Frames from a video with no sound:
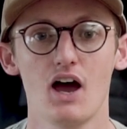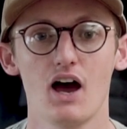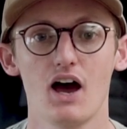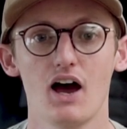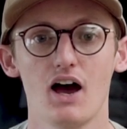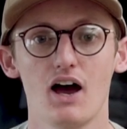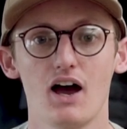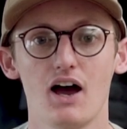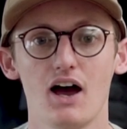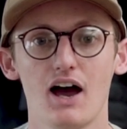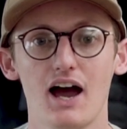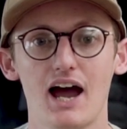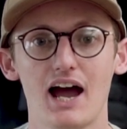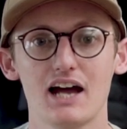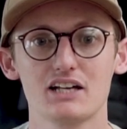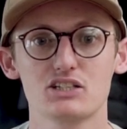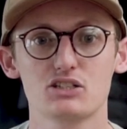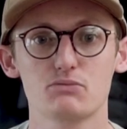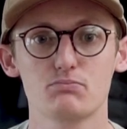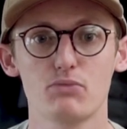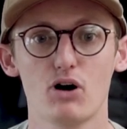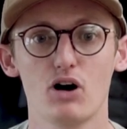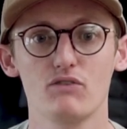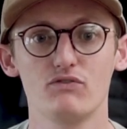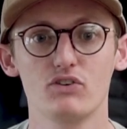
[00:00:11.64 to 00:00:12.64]
As
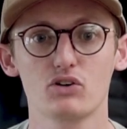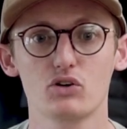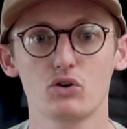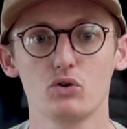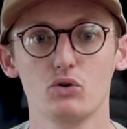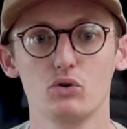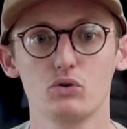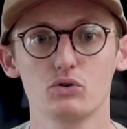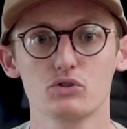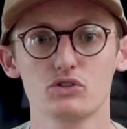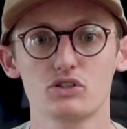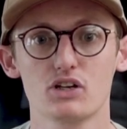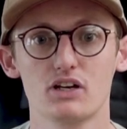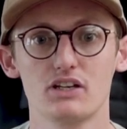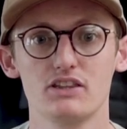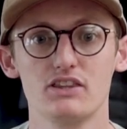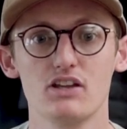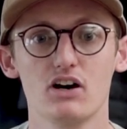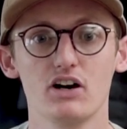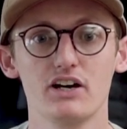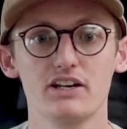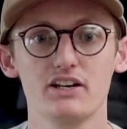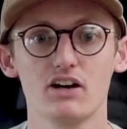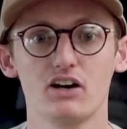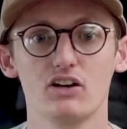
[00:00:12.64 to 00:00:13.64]
part of the course,
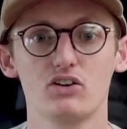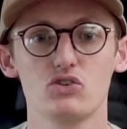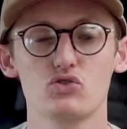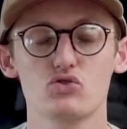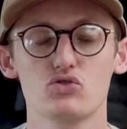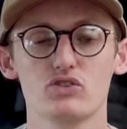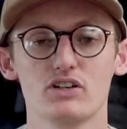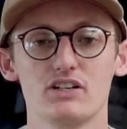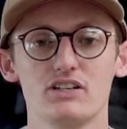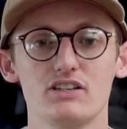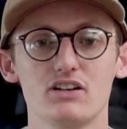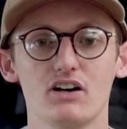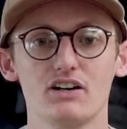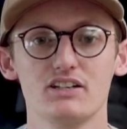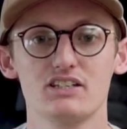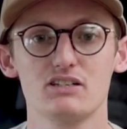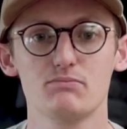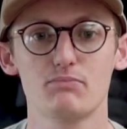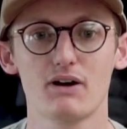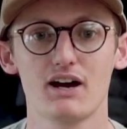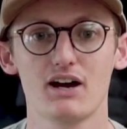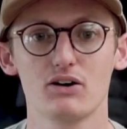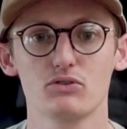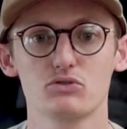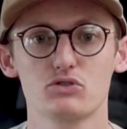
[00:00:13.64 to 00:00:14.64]

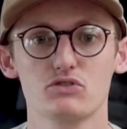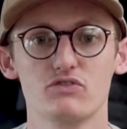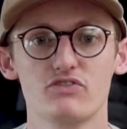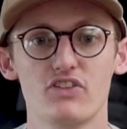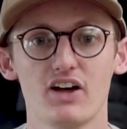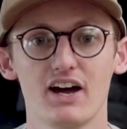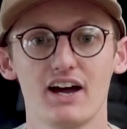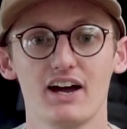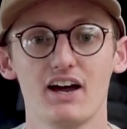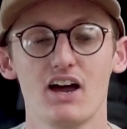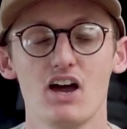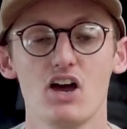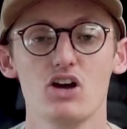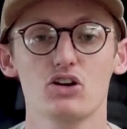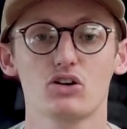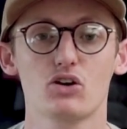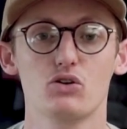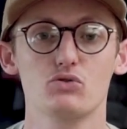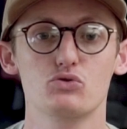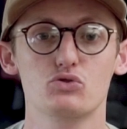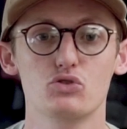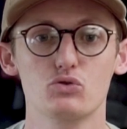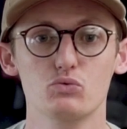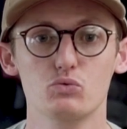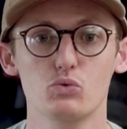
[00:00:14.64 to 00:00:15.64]
£990 of that
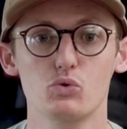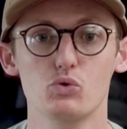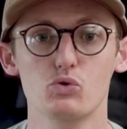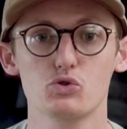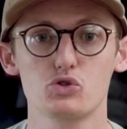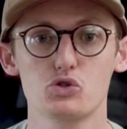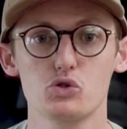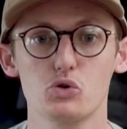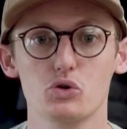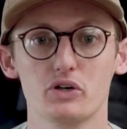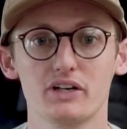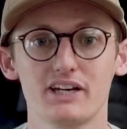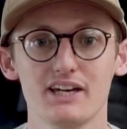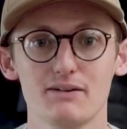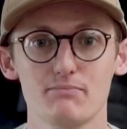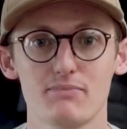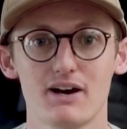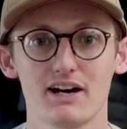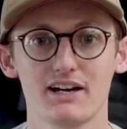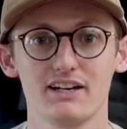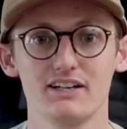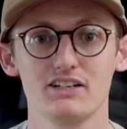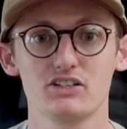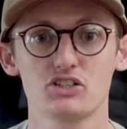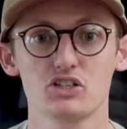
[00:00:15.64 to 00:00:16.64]
goes towards your kit
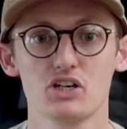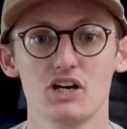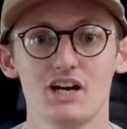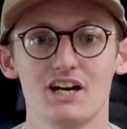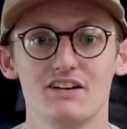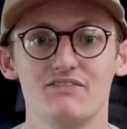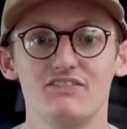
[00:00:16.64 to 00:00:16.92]
package.